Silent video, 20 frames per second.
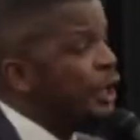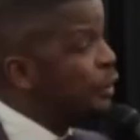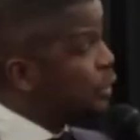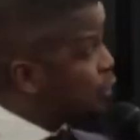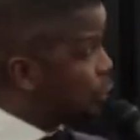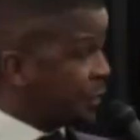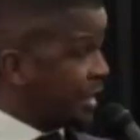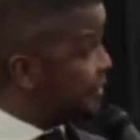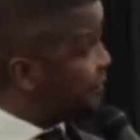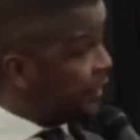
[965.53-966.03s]

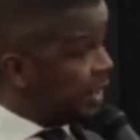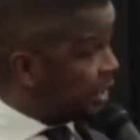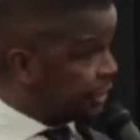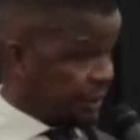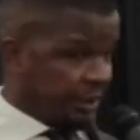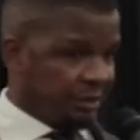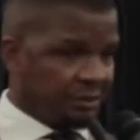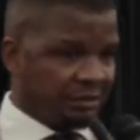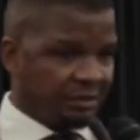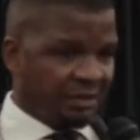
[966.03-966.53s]
into the
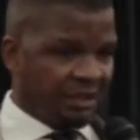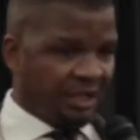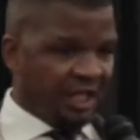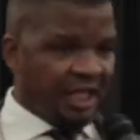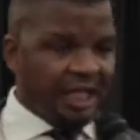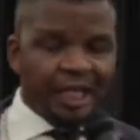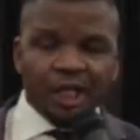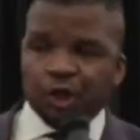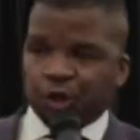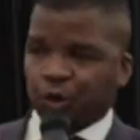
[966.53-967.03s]
vision.
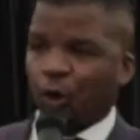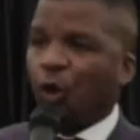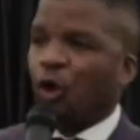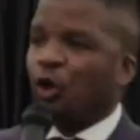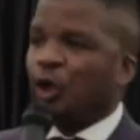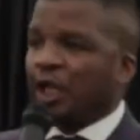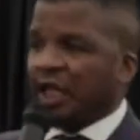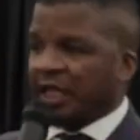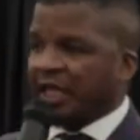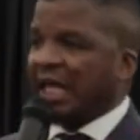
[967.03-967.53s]

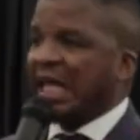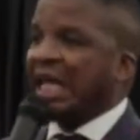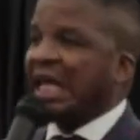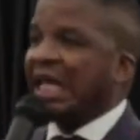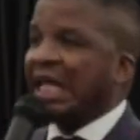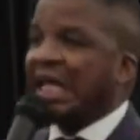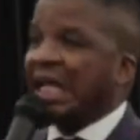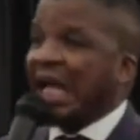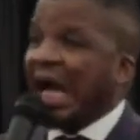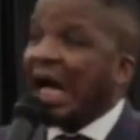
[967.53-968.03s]
So they
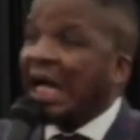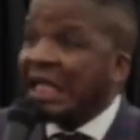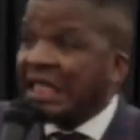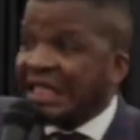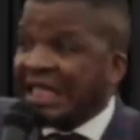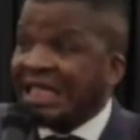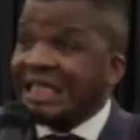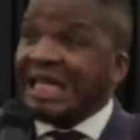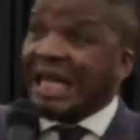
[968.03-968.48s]
regarded